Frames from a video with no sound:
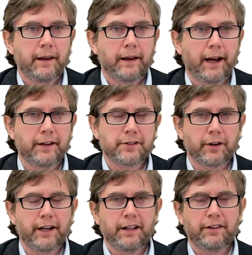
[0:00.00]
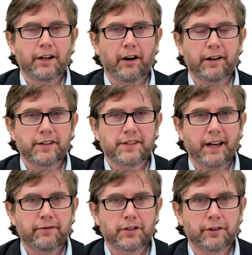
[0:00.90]
And is there anything already
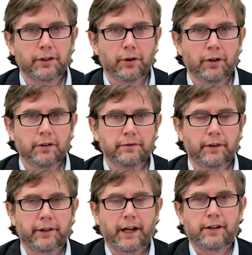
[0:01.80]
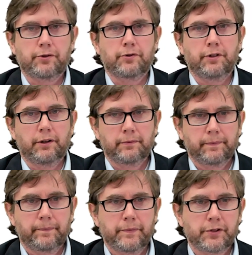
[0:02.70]
saved to the goal? Well, the answer is no.
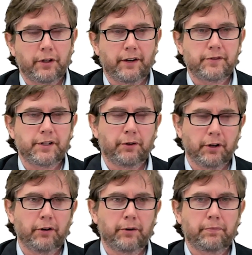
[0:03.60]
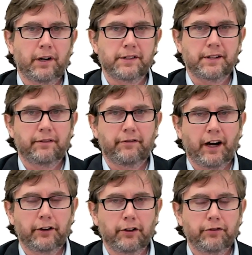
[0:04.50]
So you'd have 0 in present
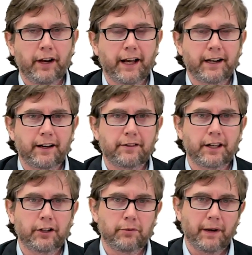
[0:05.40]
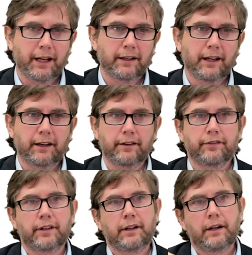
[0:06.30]
value. If you had anything, you'd make it negative.
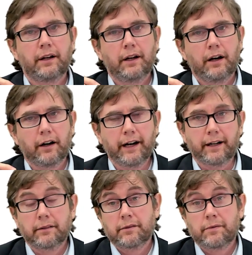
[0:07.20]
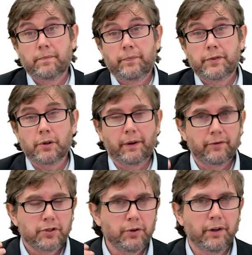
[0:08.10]
All right, So we have
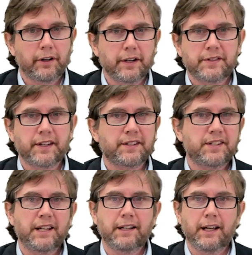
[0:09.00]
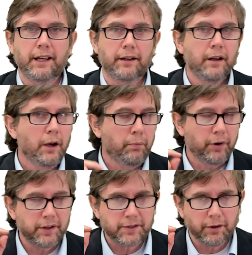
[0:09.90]
216 in,
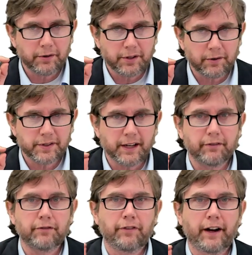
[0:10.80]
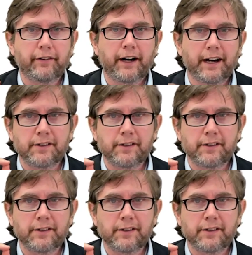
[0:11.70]
0.0075 I.